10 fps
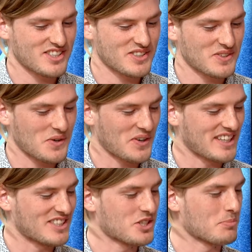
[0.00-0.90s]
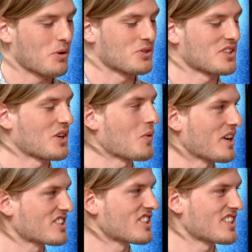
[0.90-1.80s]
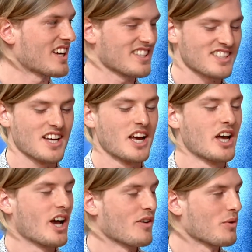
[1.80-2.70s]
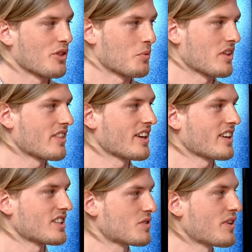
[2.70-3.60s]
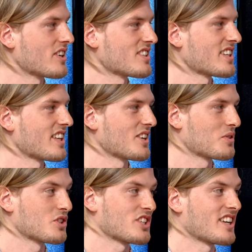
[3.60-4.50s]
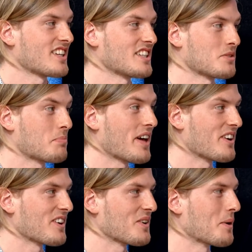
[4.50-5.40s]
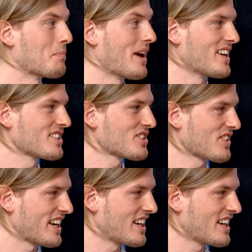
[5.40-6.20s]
to, or at least you're posing the question to us of whether we think it's fair to say that Christianity is better or best, right?